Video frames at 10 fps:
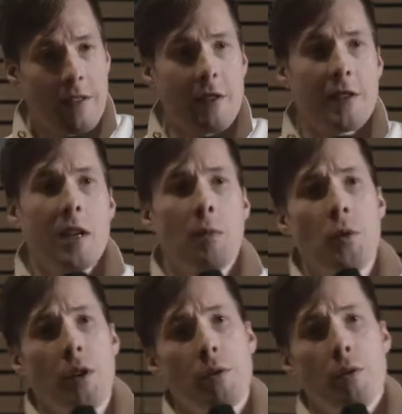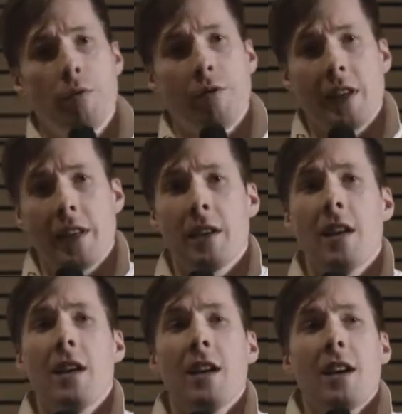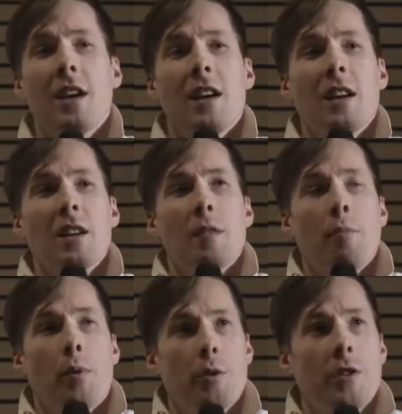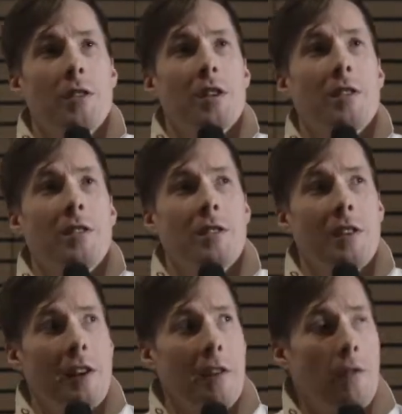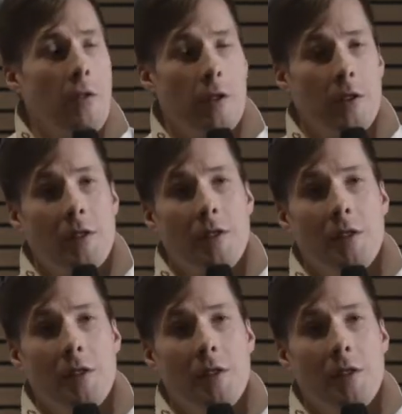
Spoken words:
there's someone who really puts their effort